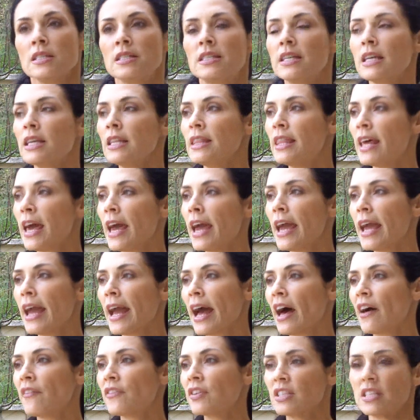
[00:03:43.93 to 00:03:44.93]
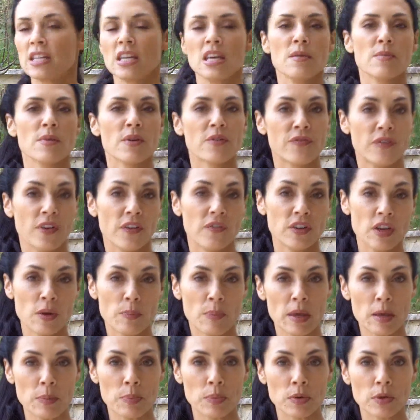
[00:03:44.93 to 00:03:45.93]
Did they have a team of
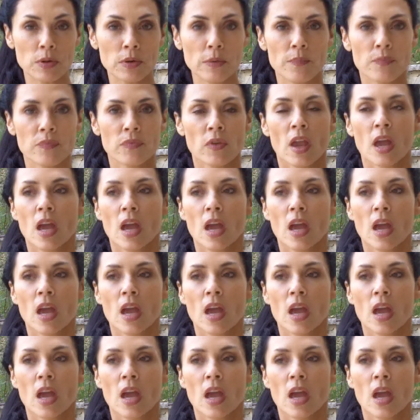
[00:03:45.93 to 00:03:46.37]
50 people?